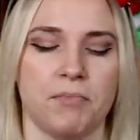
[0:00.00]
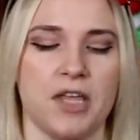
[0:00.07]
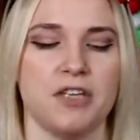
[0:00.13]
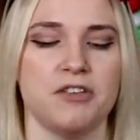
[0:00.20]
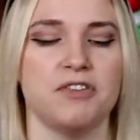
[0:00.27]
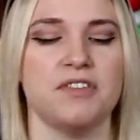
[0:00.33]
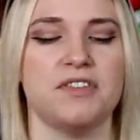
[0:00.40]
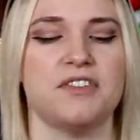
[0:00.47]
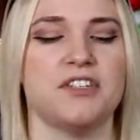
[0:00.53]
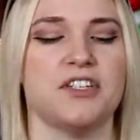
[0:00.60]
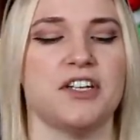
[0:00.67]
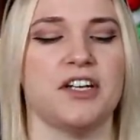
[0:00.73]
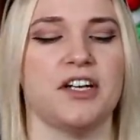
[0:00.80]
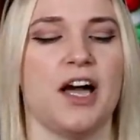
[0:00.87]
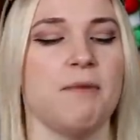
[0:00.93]

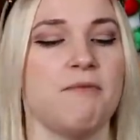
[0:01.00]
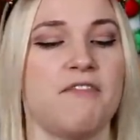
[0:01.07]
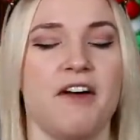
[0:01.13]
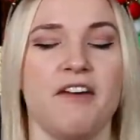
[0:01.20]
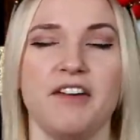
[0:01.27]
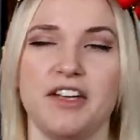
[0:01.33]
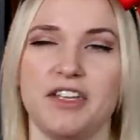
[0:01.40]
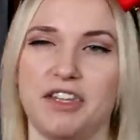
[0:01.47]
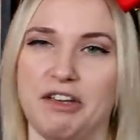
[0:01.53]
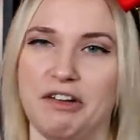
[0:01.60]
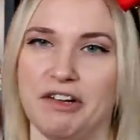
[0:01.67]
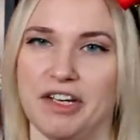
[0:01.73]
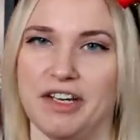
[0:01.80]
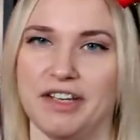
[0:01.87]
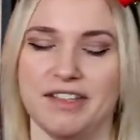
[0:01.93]
Interesting. I'm very
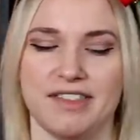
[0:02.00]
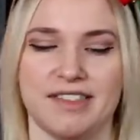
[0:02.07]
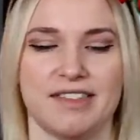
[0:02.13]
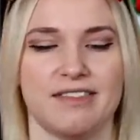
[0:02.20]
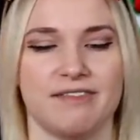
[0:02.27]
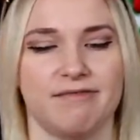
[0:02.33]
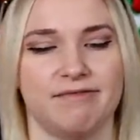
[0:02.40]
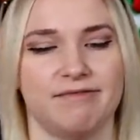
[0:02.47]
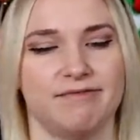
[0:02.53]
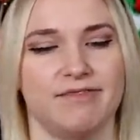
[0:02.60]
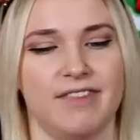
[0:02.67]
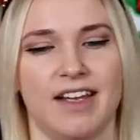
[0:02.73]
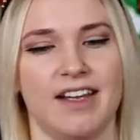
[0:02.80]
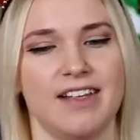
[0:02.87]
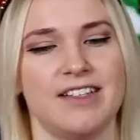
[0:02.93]
curious.
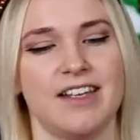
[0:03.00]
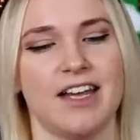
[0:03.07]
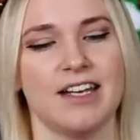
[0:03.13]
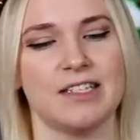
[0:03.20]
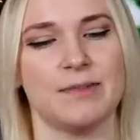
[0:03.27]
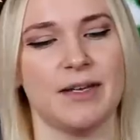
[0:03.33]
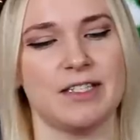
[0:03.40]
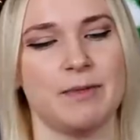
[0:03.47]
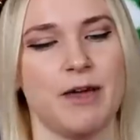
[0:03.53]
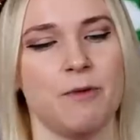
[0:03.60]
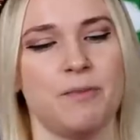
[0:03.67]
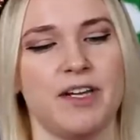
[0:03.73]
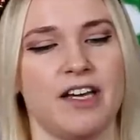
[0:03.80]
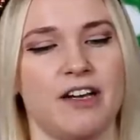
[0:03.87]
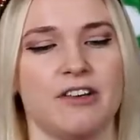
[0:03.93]
I did not expect to be
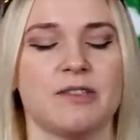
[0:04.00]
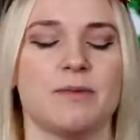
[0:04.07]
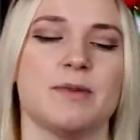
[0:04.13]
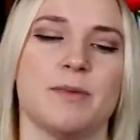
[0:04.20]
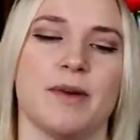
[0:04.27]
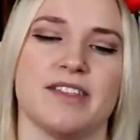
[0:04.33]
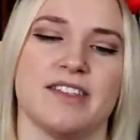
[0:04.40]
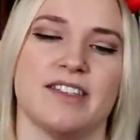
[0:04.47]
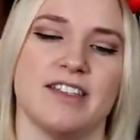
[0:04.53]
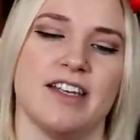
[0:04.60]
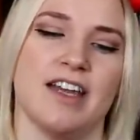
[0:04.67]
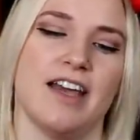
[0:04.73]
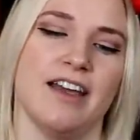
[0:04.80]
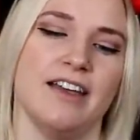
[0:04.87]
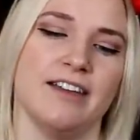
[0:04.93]
opening a Christmas present
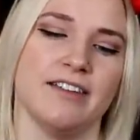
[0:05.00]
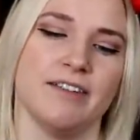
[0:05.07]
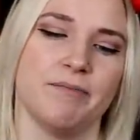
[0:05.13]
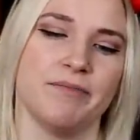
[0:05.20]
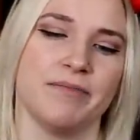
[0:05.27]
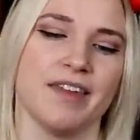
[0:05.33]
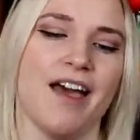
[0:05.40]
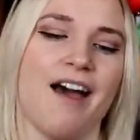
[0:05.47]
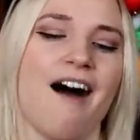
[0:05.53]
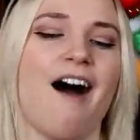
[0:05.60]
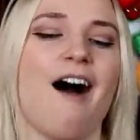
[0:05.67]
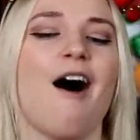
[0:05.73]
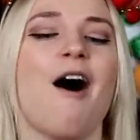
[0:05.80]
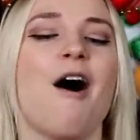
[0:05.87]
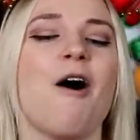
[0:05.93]
today.
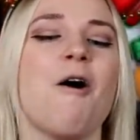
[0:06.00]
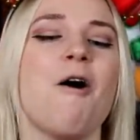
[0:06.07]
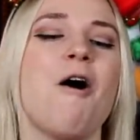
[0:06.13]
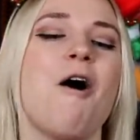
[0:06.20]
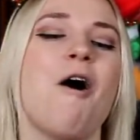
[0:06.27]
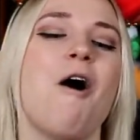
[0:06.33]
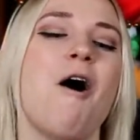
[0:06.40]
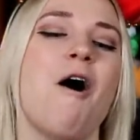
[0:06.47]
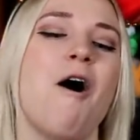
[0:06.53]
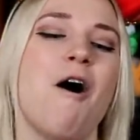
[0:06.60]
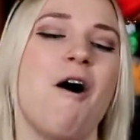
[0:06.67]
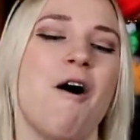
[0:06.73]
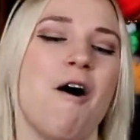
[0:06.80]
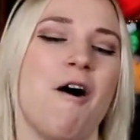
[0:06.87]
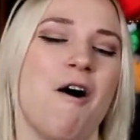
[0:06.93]

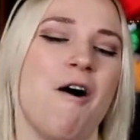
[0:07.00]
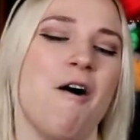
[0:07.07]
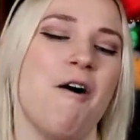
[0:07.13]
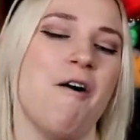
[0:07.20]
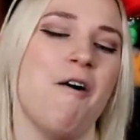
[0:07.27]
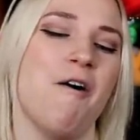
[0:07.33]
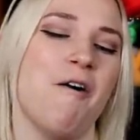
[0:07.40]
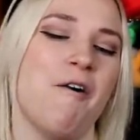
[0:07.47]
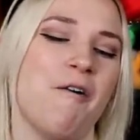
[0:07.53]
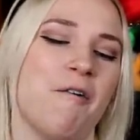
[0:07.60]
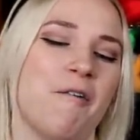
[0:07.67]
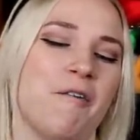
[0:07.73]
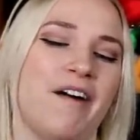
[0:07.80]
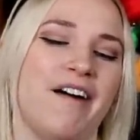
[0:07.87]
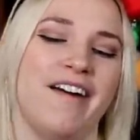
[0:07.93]

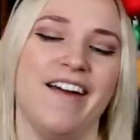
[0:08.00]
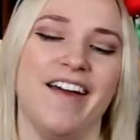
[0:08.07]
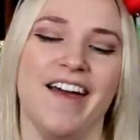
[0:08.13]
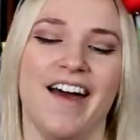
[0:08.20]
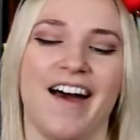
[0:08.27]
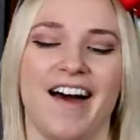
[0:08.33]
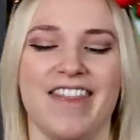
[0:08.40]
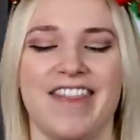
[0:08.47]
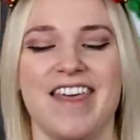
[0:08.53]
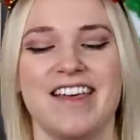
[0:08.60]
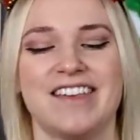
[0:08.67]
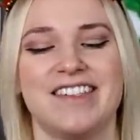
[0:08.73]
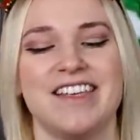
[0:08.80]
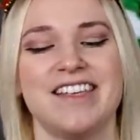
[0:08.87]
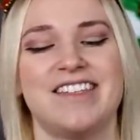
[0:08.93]
Oh,
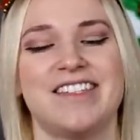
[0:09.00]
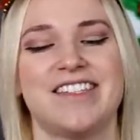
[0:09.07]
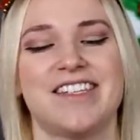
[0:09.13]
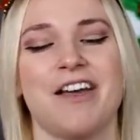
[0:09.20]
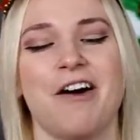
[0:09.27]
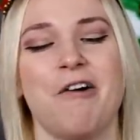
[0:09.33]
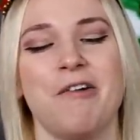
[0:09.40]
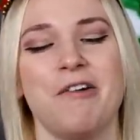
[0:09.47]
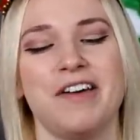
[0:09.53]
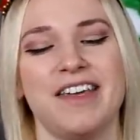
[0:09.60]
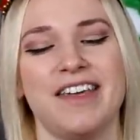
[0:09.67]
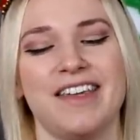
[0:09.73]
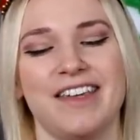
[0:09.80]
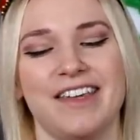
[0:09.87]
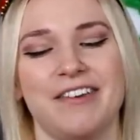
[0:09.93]
this is so
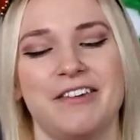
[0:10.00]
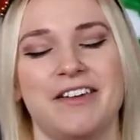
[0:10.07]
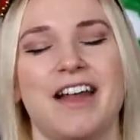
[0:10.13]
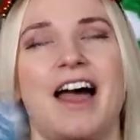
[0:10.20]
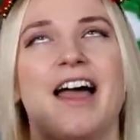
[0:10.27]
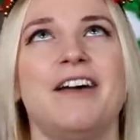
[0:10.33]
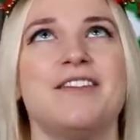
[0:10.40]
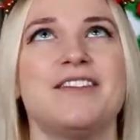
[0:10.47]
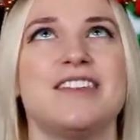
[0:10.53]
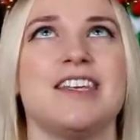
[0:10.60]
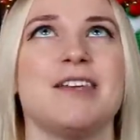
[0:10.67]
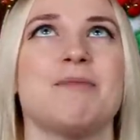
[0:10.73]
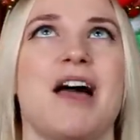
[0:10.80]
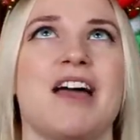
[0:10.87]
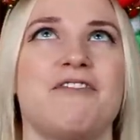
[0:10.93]
cute, and I've
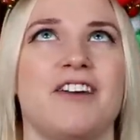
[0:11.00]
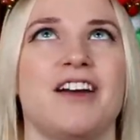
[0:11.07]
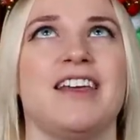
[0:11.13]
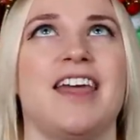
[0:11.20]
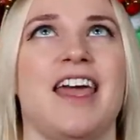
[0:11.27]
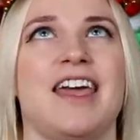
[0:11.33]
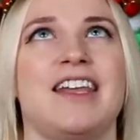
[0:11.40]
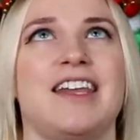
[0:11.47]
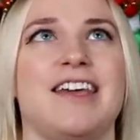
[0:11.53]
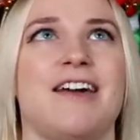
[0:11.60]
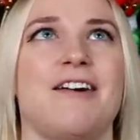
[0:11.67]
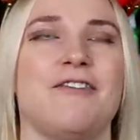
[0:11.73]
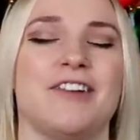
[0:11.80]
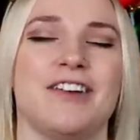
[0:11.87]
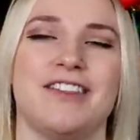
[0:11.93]
seen my friend Katie
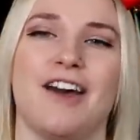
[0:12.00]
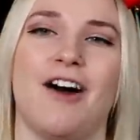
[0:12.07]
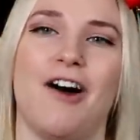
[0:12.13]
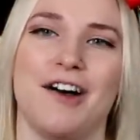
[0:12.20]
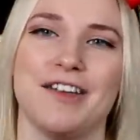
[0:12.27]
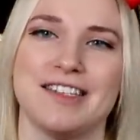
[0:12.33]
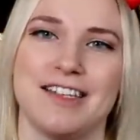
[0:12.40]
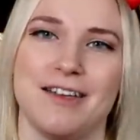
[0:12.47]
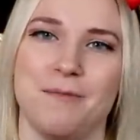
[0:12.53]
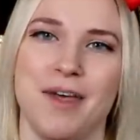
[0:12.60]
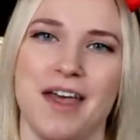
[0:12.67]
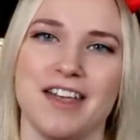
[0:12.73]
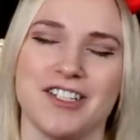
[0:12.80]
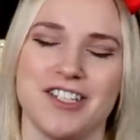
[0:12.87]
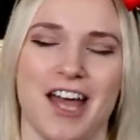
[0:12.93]
over at the awesome
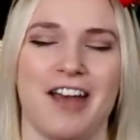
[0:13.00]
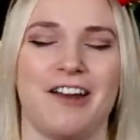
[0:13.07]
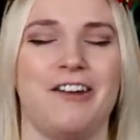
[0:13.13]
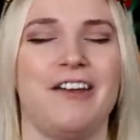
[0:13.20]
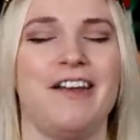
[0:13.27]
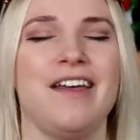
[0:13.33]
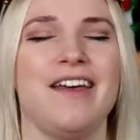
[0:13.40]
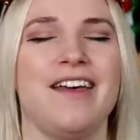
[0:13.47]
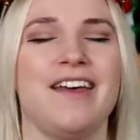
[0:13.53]
channel